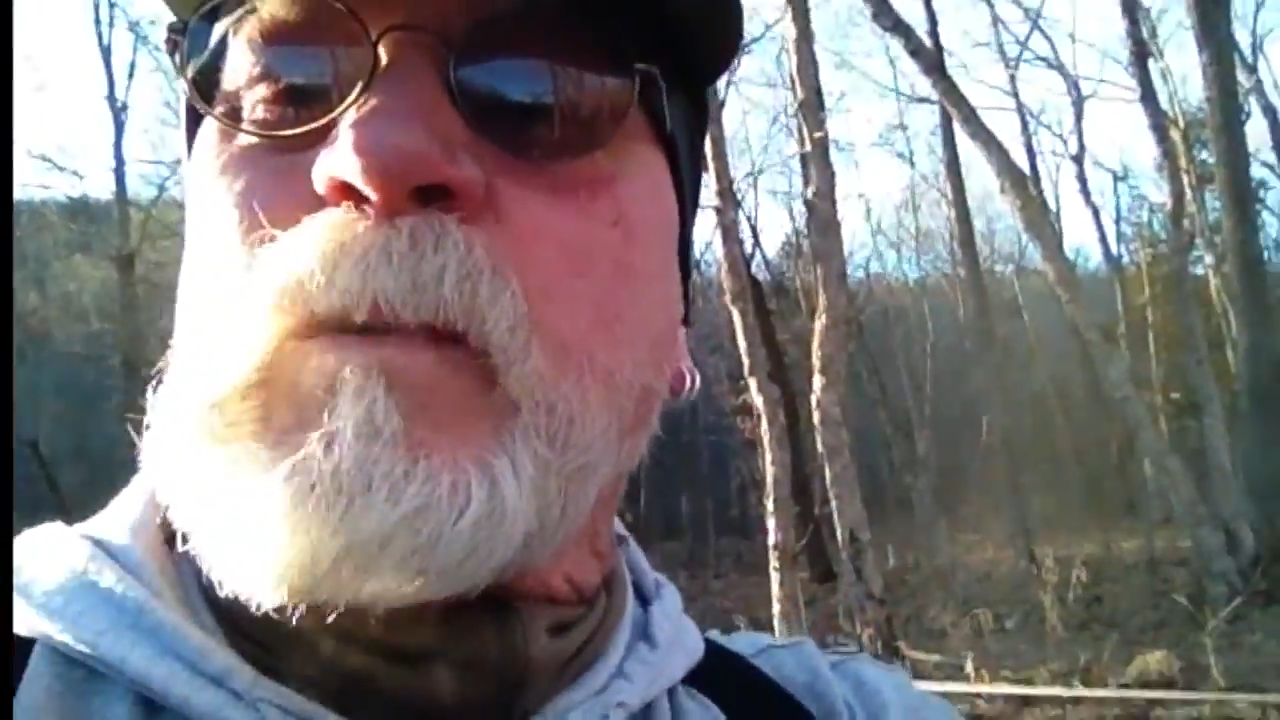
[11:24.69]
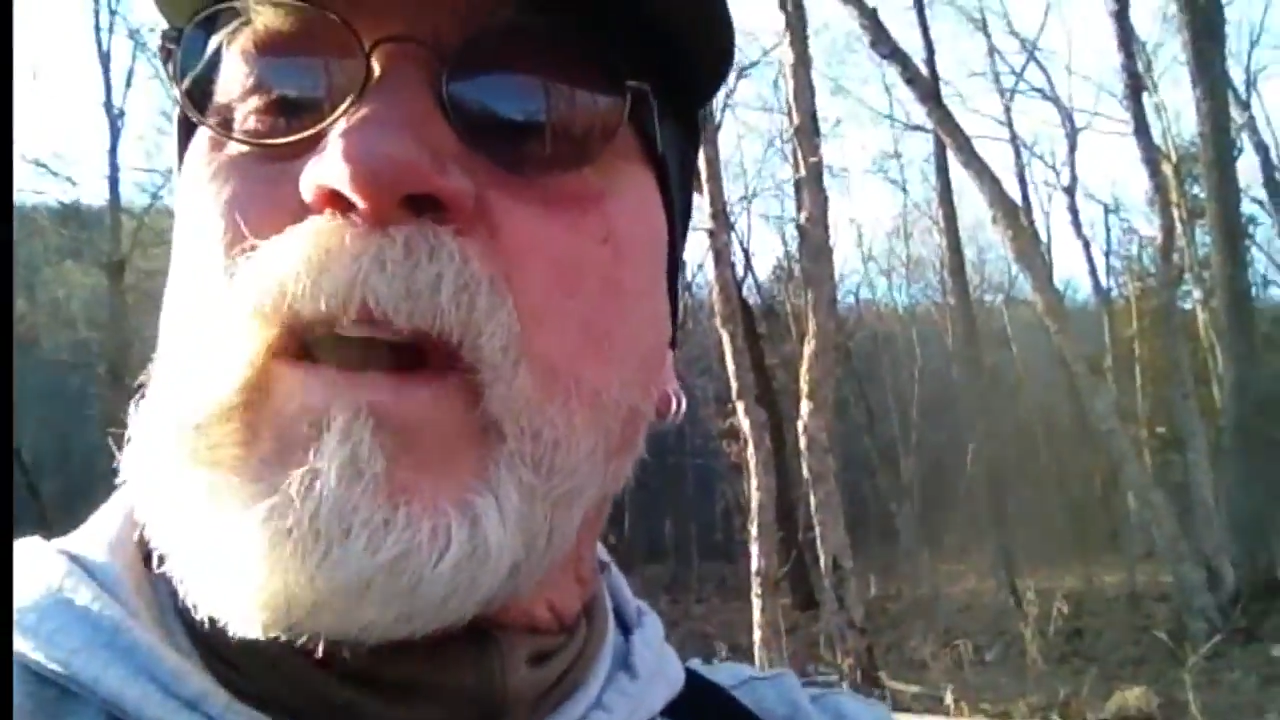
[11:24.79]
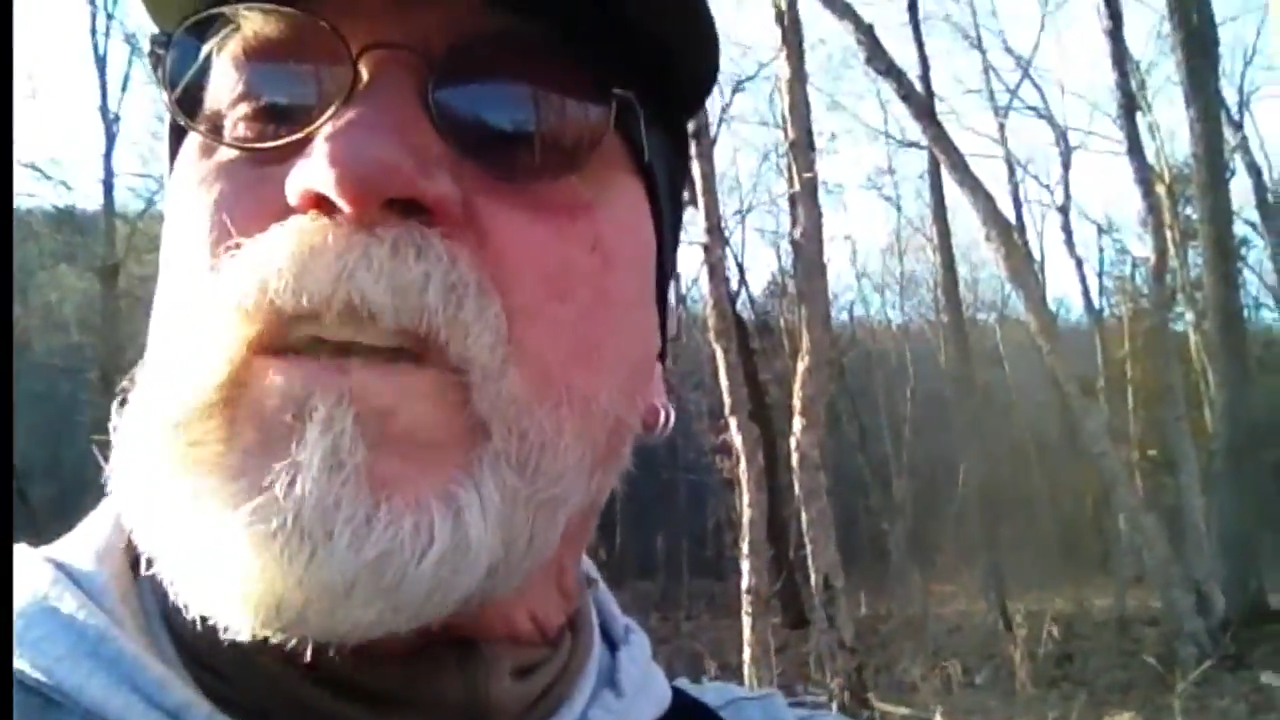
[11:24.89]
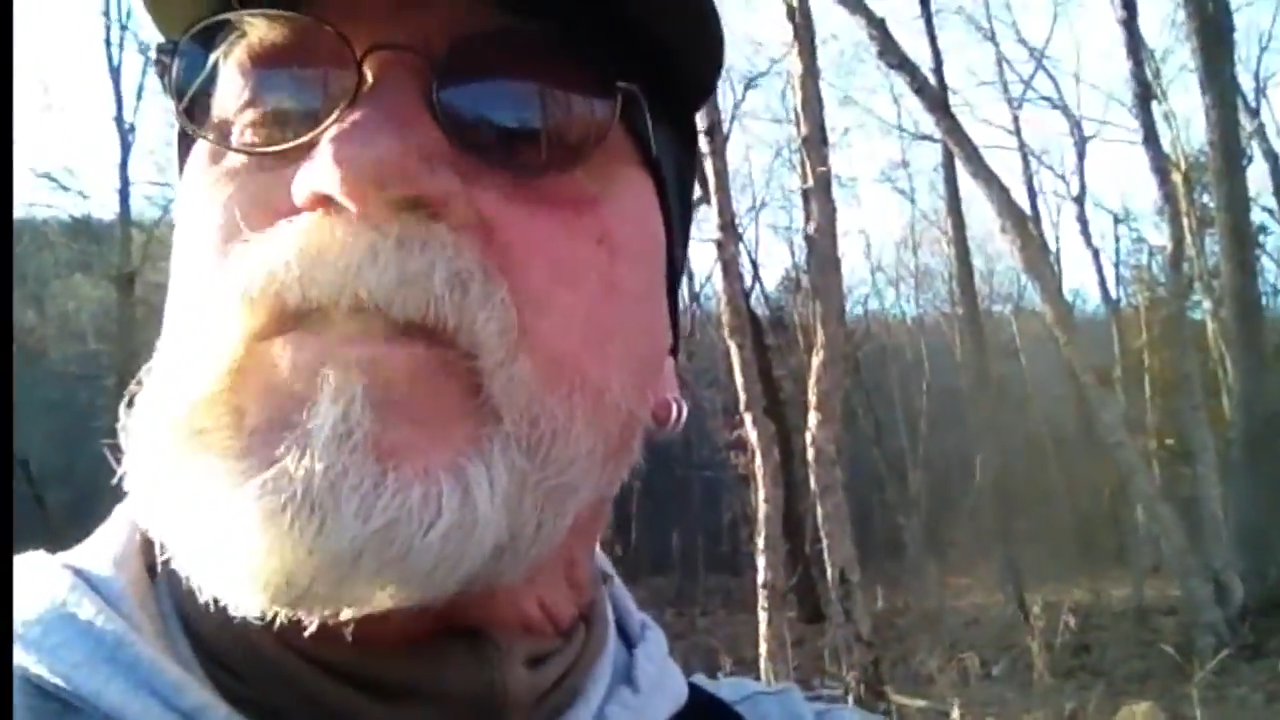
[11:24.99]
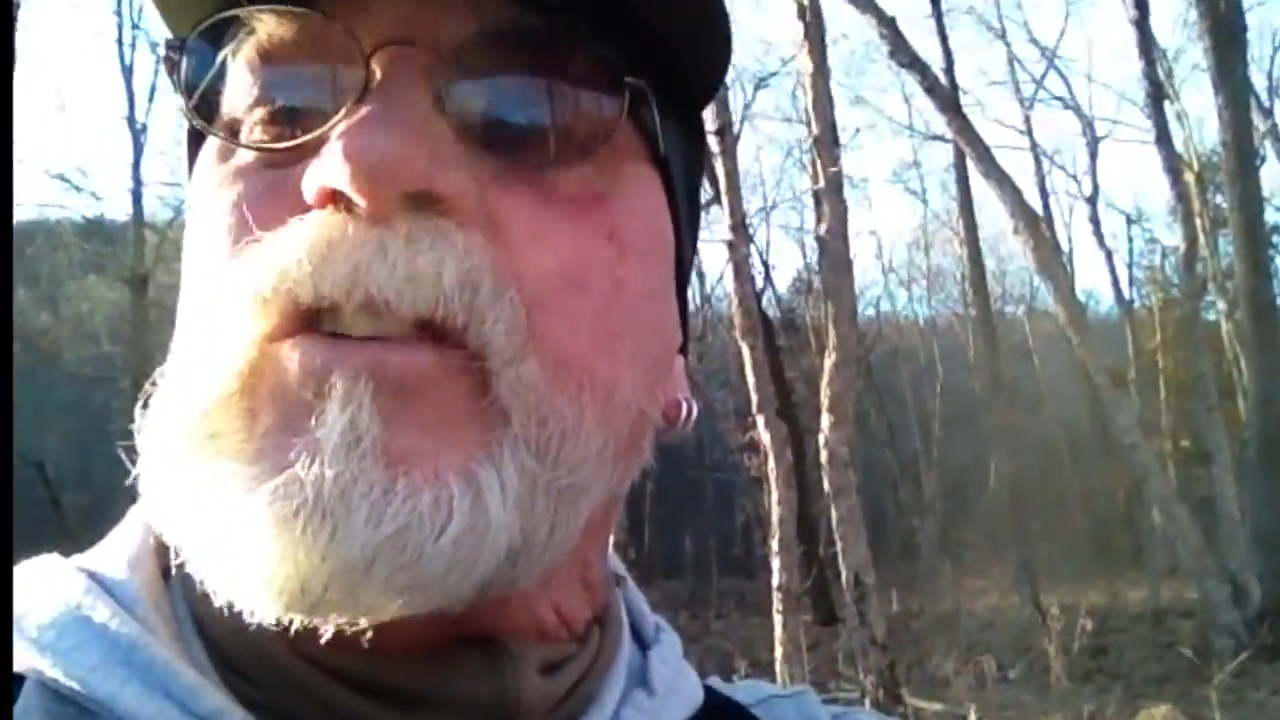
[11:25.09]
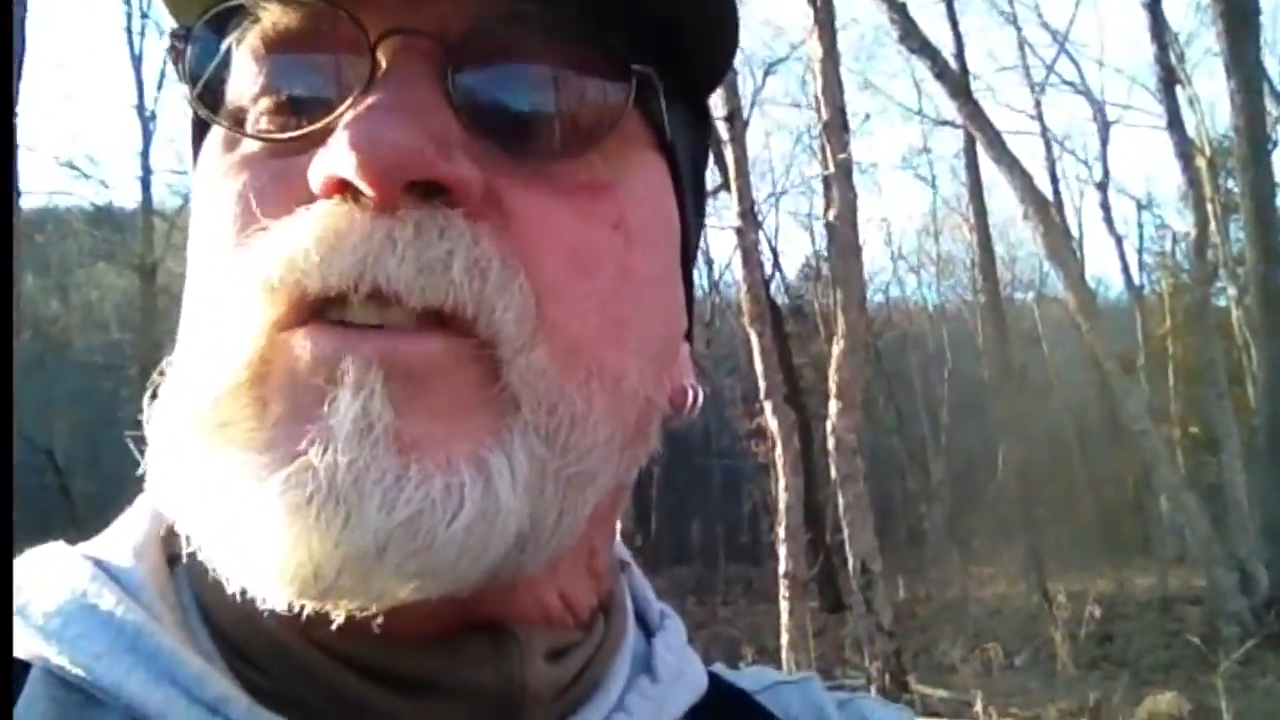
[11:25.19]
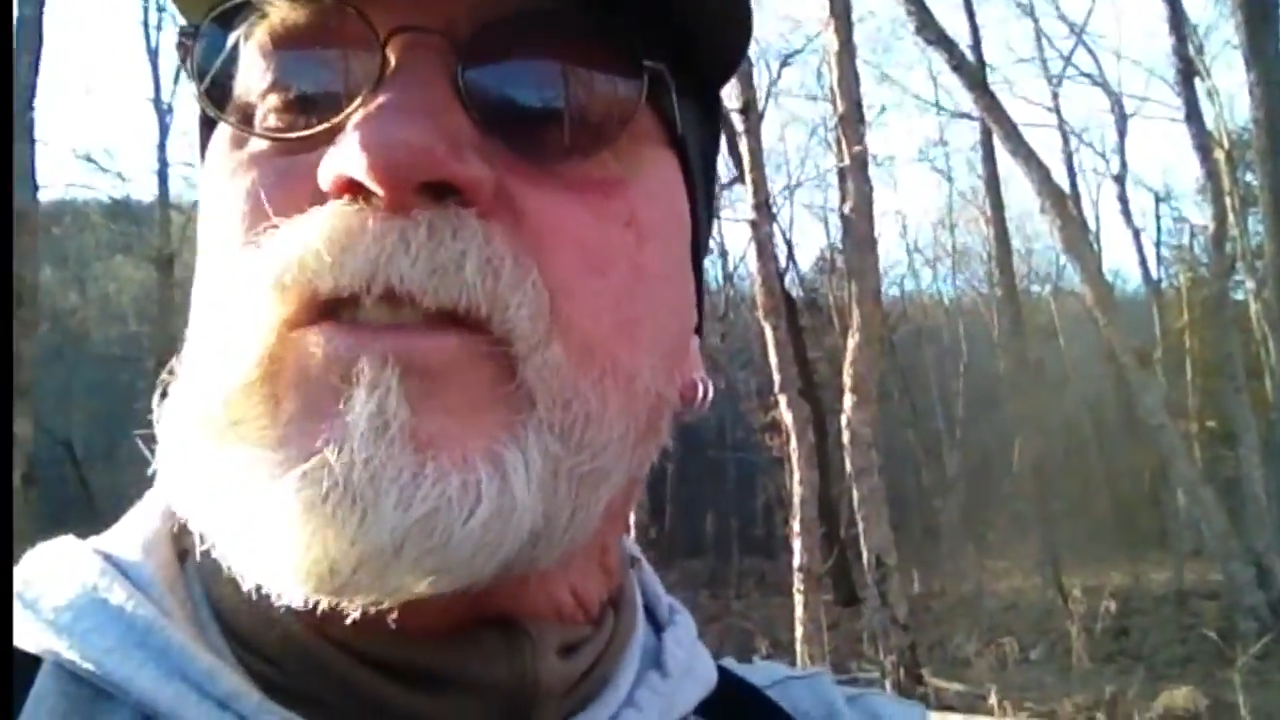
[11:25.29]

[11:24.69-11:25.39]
around so you can